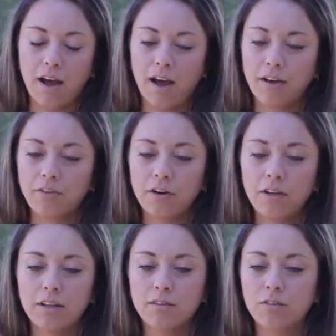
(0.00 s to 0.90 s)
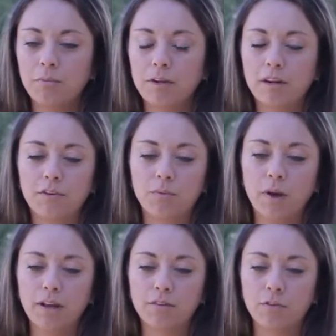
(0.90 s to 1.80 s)
I've heard it in so many different
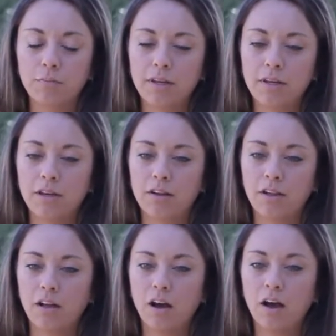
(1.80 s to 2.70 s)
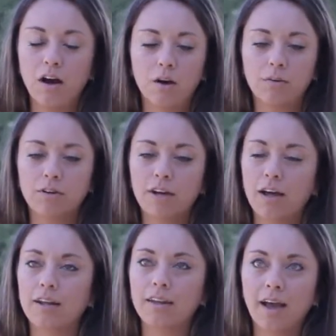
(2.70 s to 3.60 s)
ways from being here, like, oh
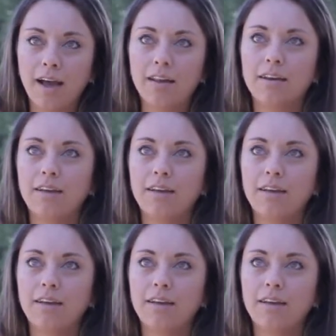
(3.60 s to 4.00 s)
God, again.